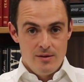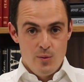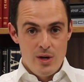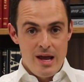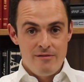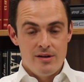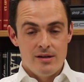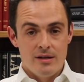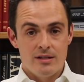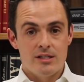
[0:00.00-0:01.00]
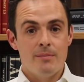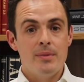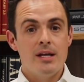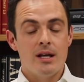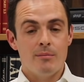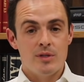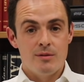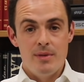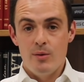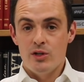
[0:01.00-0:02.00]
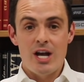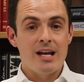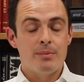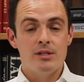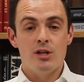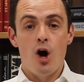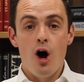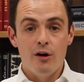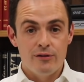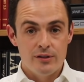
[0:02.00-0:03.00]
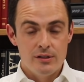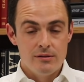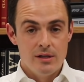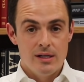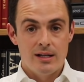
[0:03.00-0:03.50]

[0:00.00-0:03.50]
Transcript: Whenever somebody comes to me, which happens often,